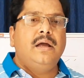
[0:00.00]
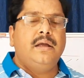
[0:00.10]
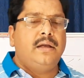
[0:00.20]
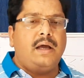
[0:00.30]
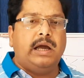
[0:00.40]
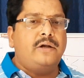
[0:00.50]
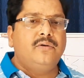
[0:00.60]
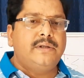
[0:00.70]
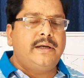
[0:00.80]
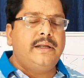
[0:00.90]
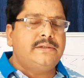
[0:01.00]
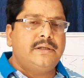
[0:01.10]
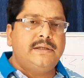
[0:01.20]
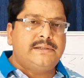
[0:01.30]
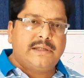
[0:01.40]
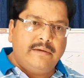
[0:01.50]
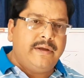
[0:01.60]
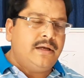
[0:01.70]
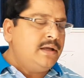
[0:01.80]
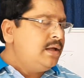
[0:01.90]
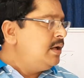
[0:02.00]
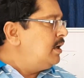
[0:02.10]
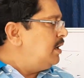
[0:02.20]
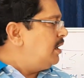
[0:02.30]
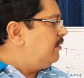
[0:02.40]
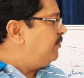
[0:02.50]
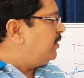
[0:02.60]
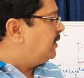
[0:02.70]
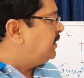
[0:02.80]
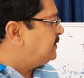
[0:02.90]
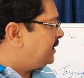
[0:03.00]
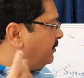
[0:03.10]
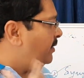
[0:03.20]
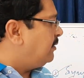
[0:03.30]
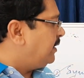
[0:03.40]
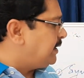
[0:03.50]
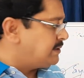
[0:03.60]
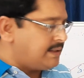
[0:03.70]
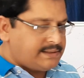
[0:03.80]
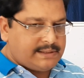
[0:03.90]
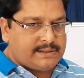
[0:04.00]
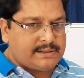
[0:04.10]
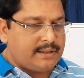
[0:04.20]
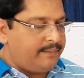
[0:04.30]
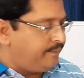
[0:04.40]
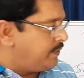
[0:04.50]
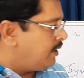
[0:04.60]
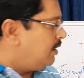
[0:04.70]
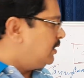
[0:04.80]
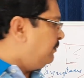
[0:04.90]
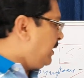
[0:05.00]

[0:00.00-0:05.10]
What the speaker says: in a high dose radiation is given for the cerebral metastasis or the